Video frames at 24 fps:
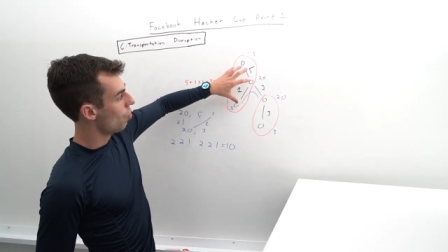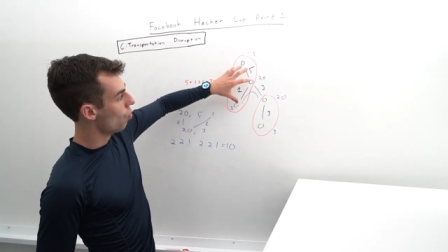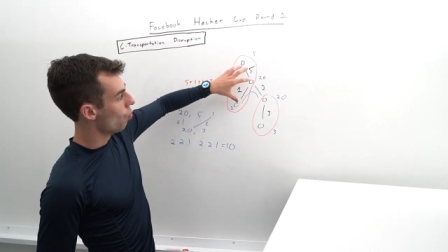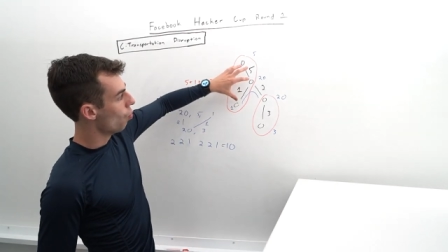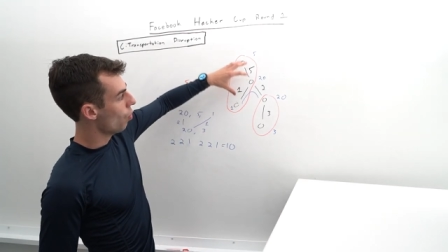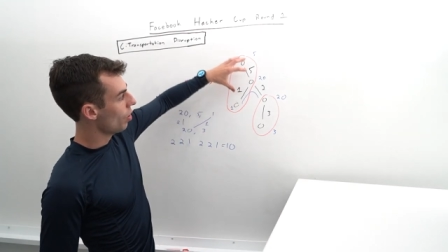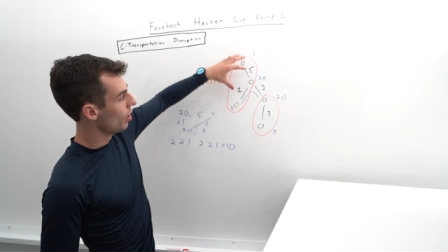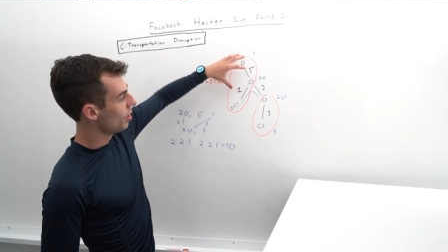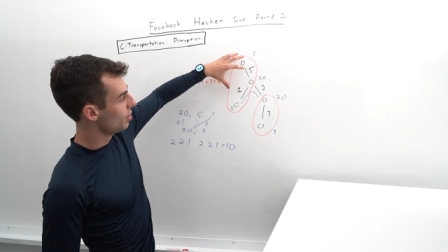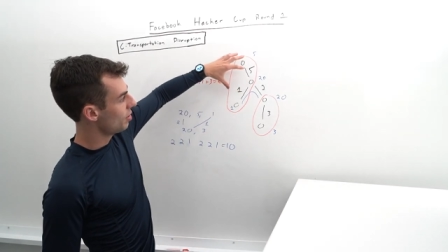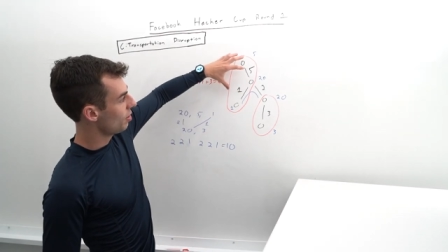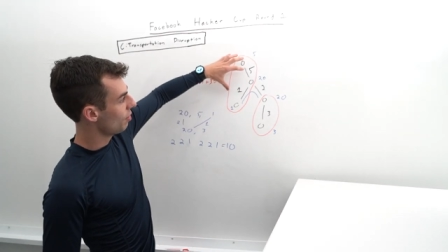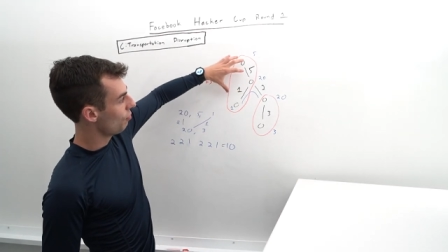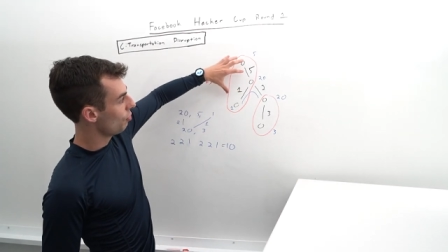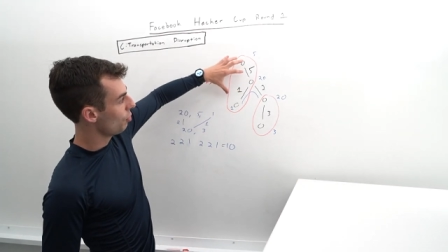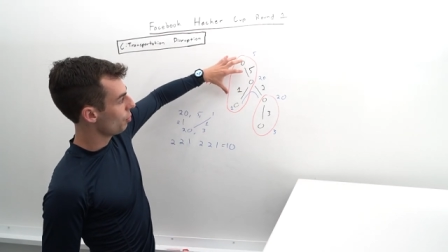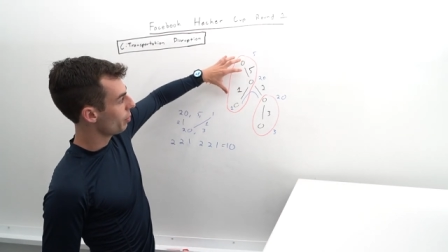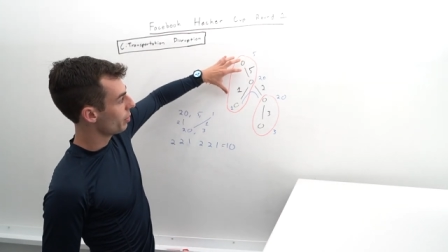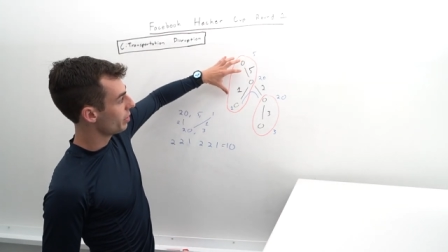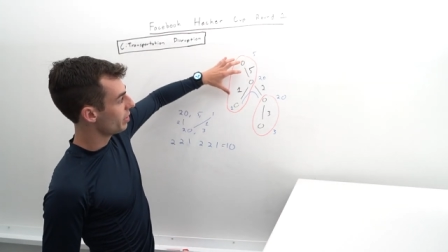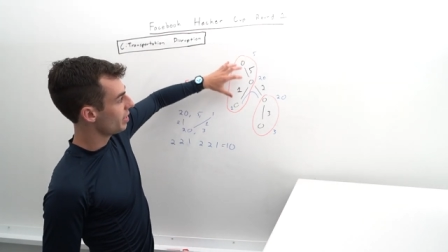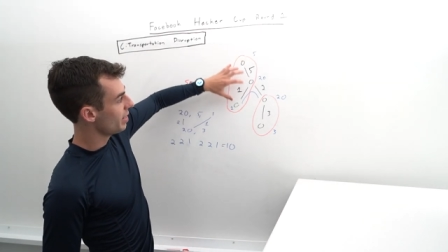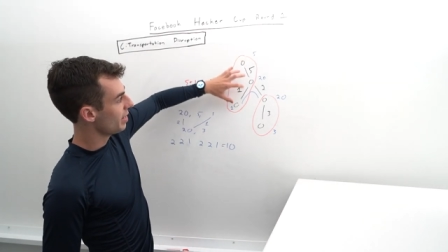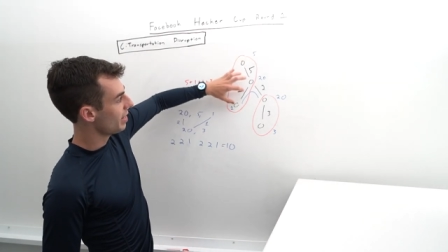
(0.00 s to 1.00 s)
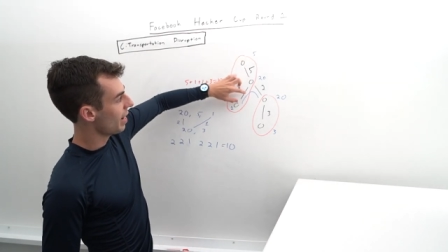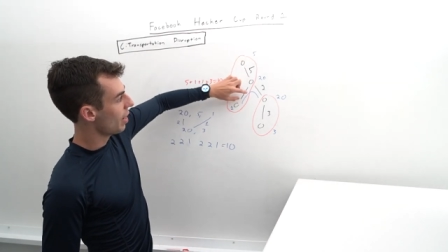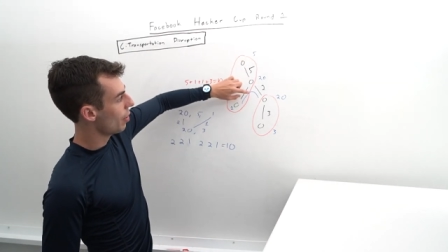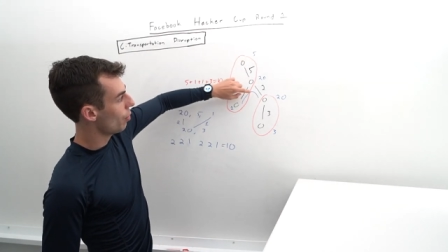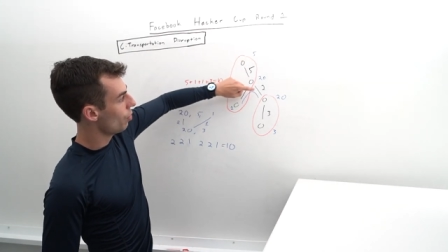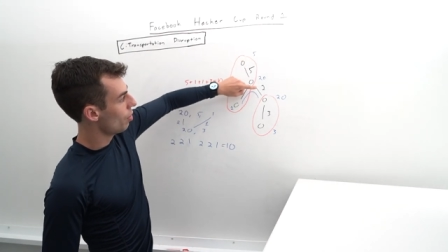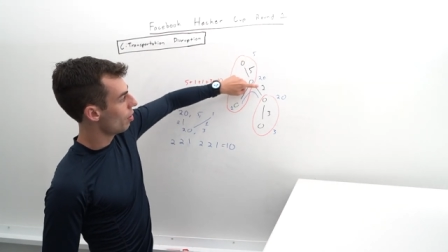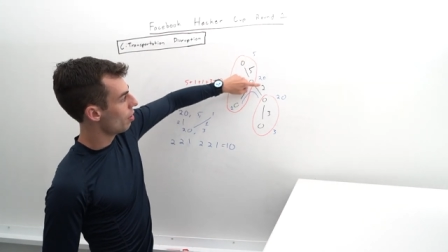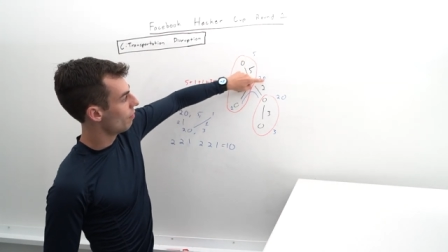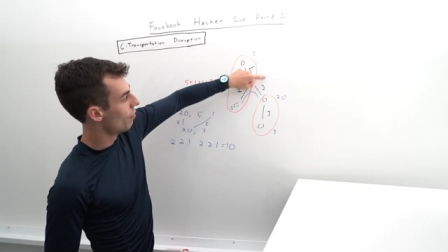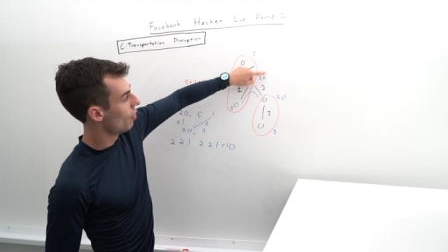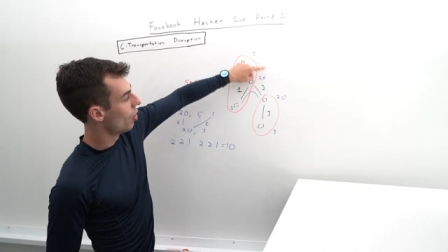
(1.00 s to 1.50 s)
what is the frequency
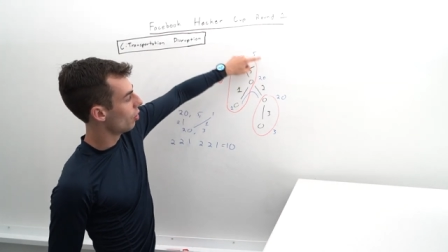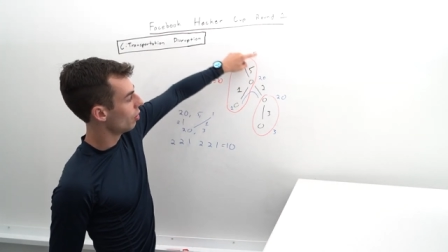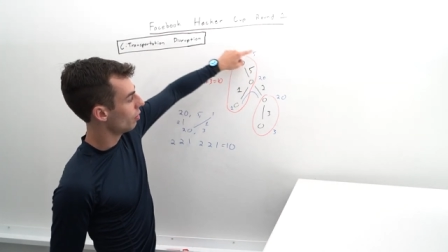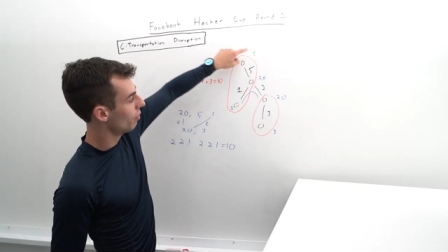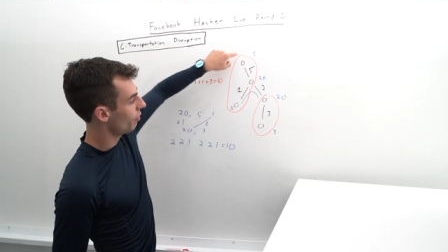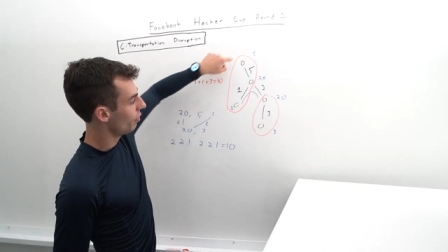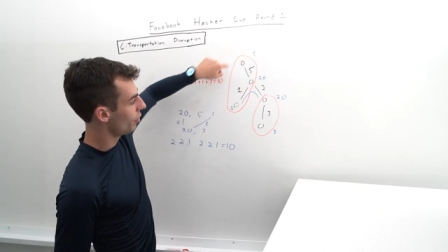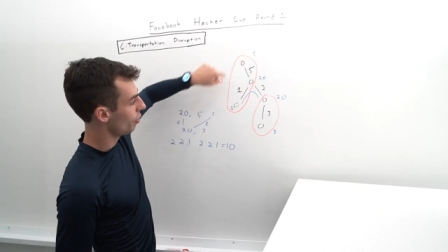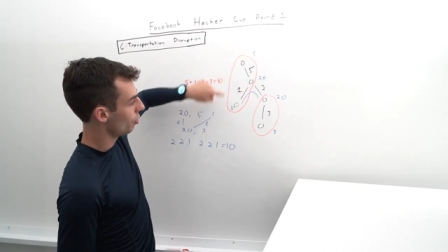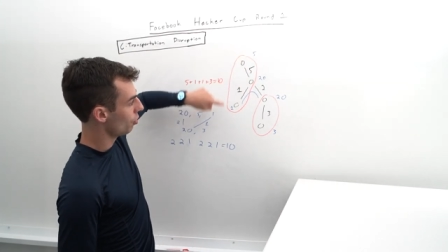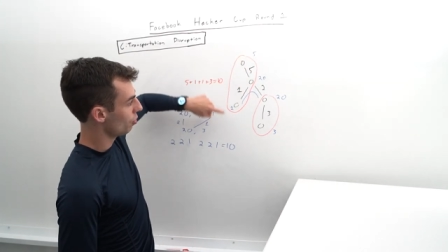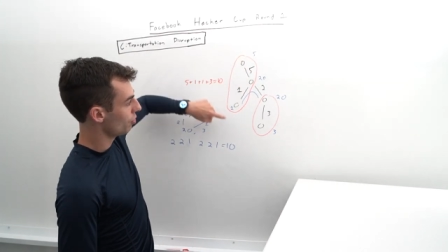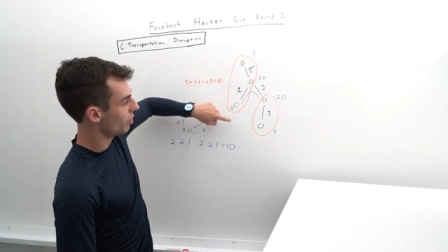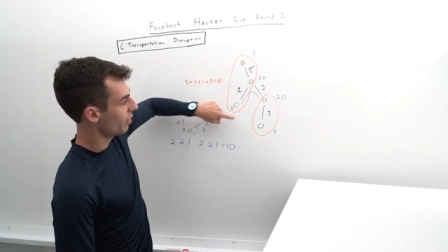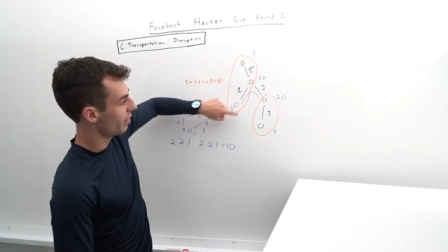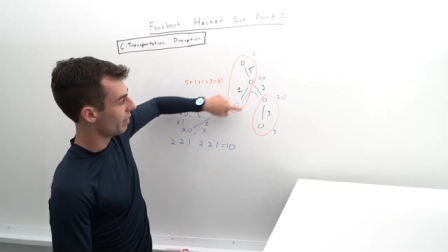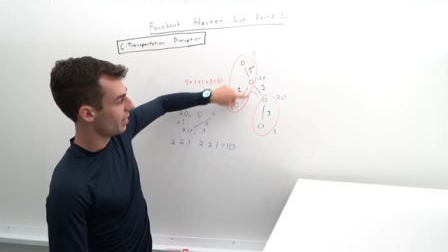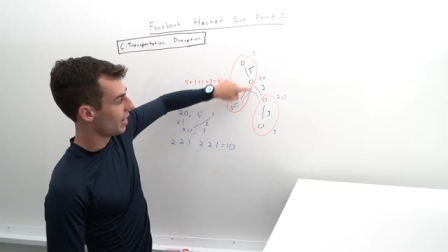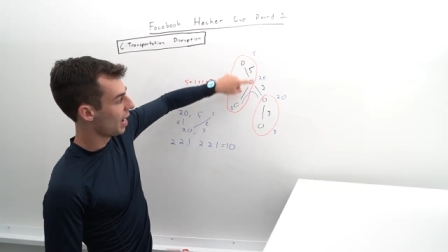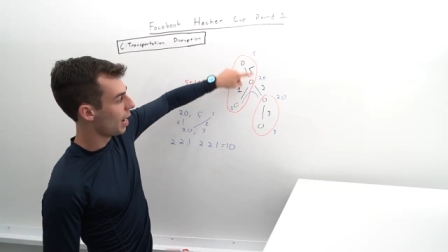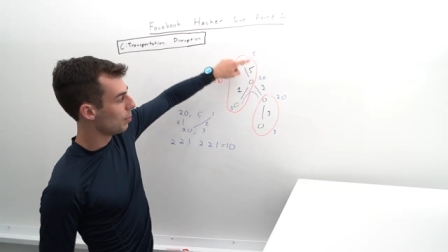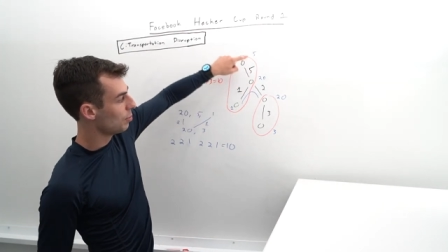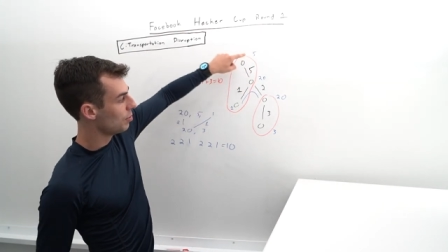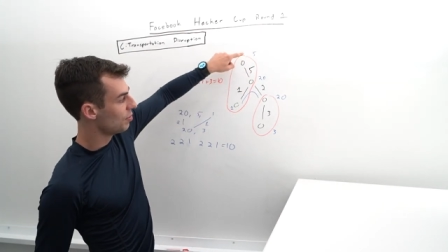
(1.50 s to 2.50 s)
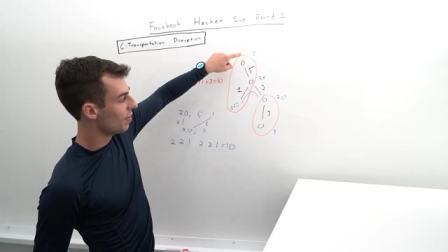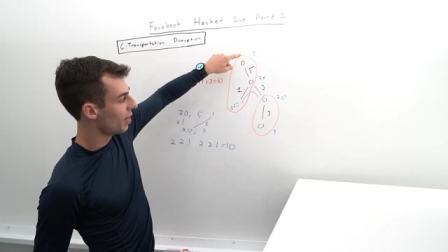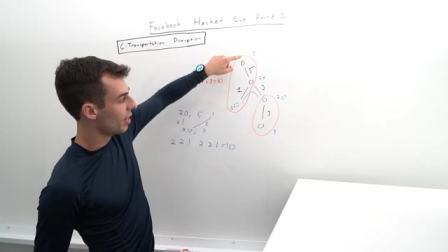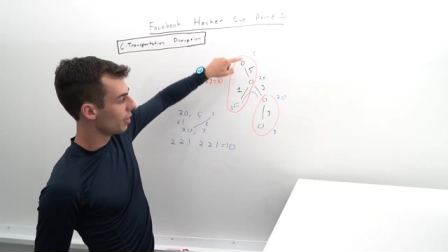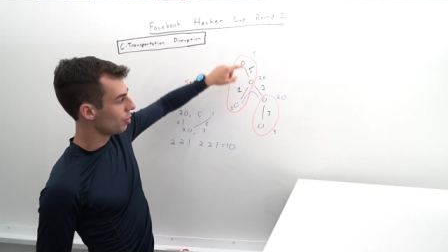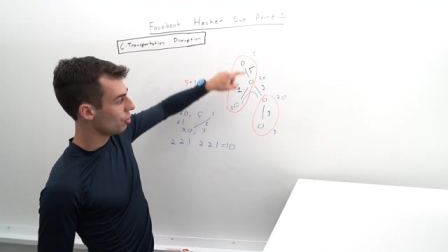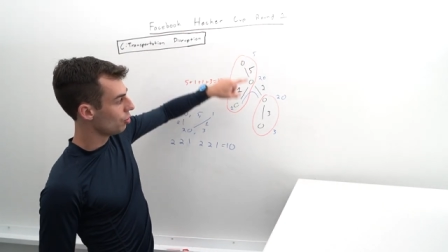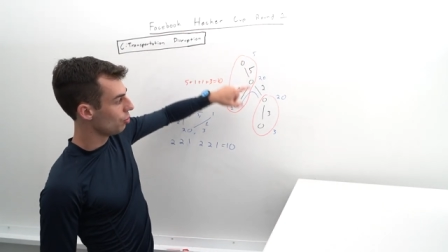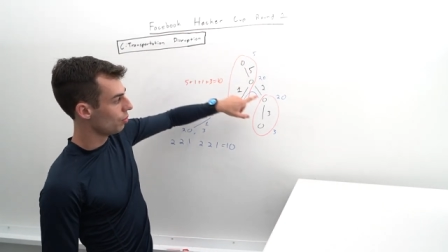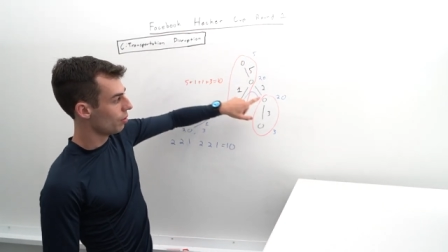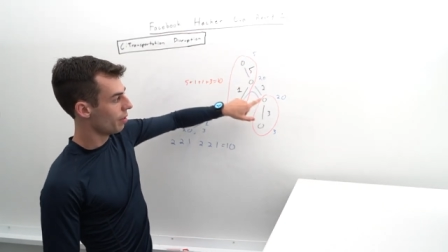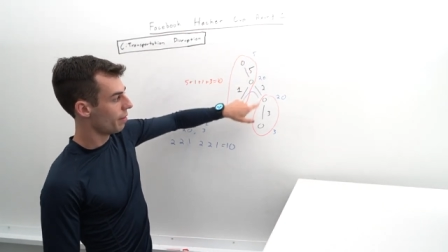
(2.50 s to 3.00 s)
count of all of the nodes on the top's
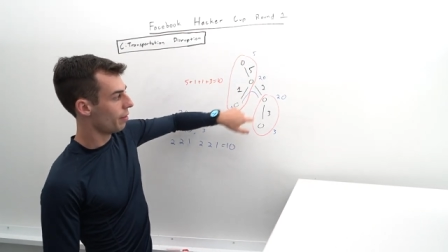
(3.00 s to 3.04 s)
value